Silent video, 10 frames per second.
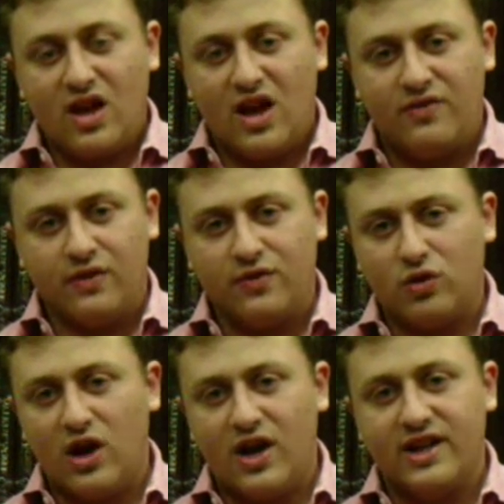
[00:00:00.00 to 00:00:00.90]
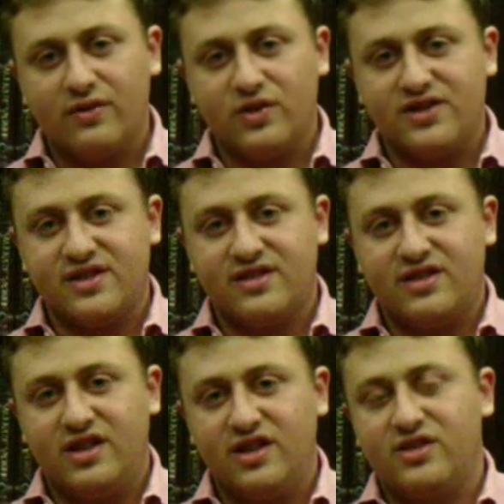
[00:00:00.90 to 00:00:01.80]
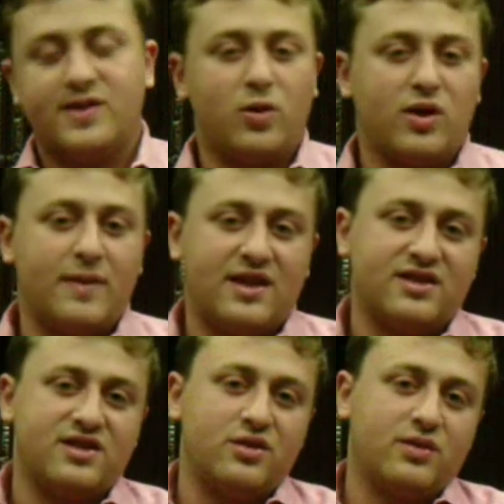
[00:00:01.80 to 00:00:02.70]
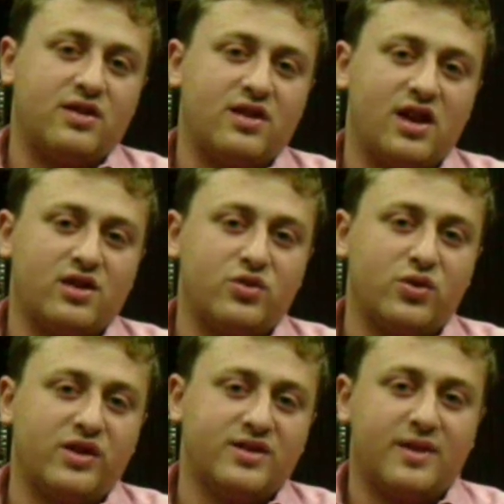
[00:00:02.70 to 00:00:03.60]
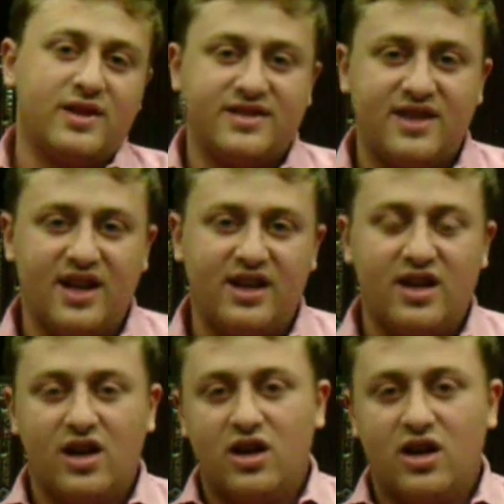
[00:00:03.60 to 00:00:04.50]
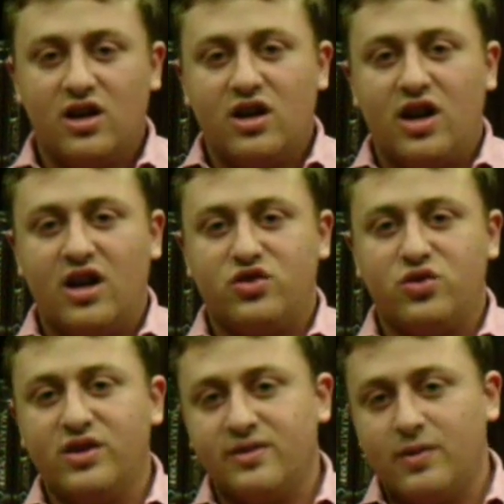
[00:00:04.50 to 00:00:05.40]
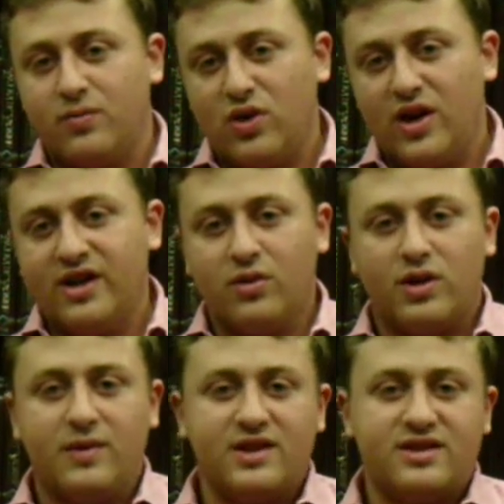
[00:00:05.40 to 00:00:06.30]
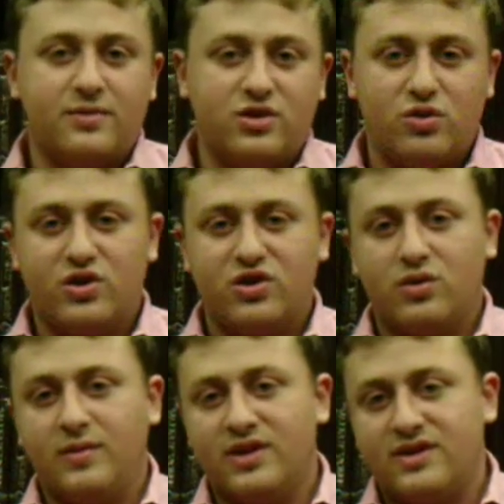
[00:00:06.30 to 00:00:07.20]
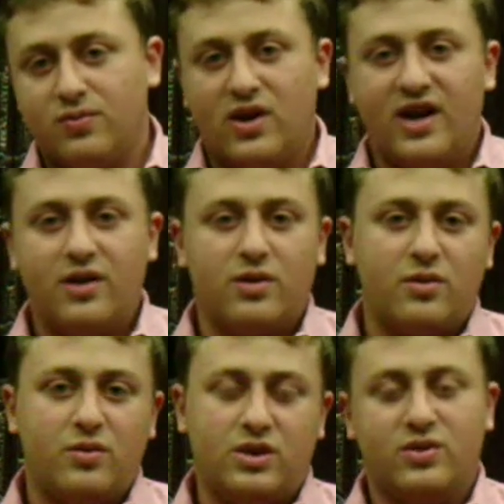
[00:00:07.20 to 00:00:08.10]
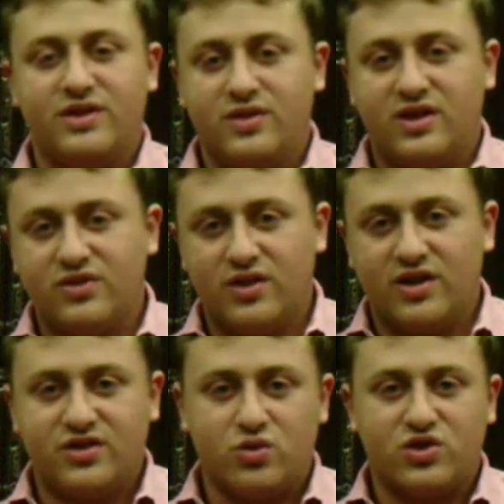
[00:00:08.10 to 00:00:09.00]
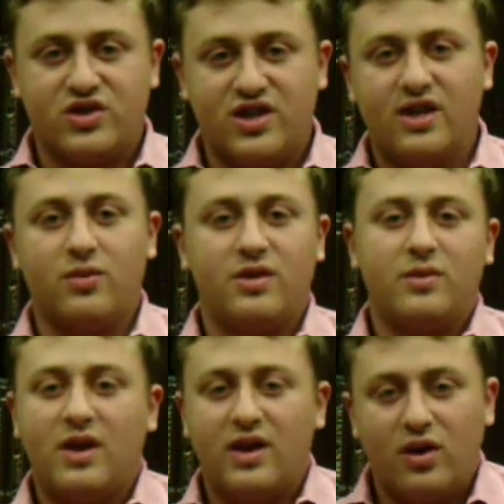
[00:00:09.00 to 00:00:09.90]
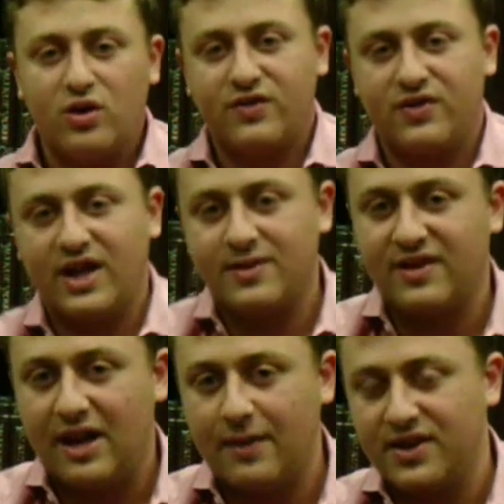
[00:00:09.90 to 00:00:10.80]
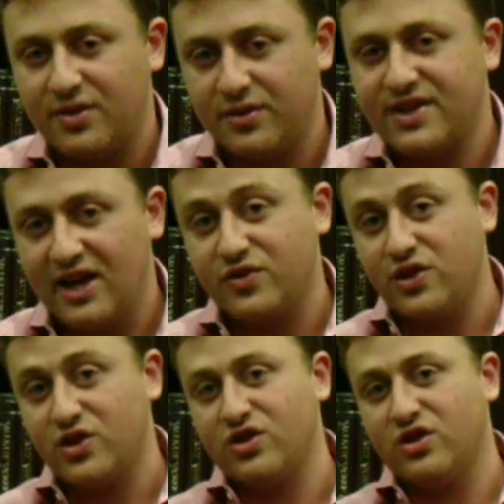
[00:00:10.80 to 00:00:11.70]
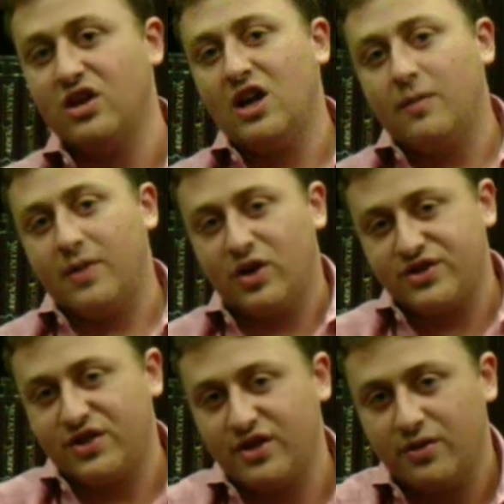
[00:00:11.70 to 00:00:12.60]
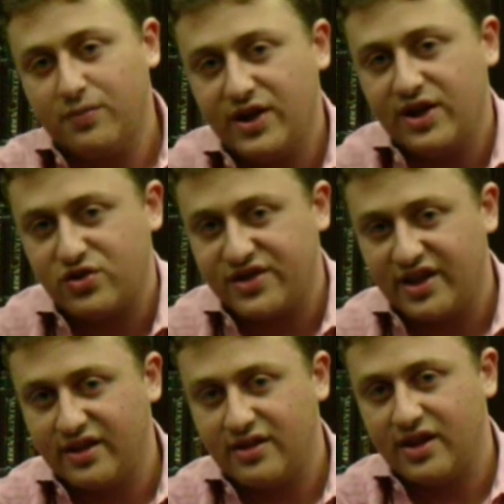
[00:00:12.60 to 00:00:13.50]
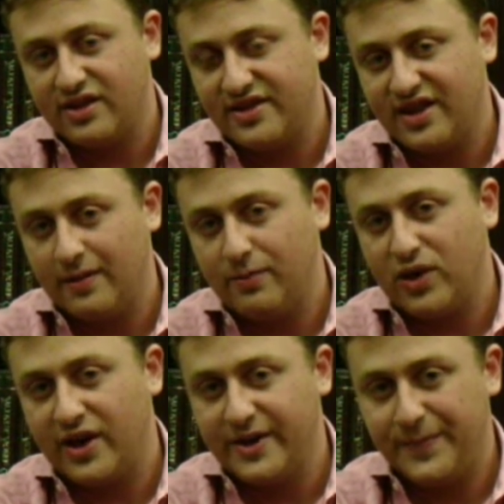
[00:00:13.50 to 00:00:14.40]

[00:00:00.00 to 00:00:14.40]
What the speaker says: for a variety of reasons. He spoke about things to do with Judaism and the state, Judaism and prayer, what it means to be Jewish, what it means to pray, what is Israel as a Jewish state, all different types of topics. So he's controversial, but he has also a pretty interesting thing to say about prayer.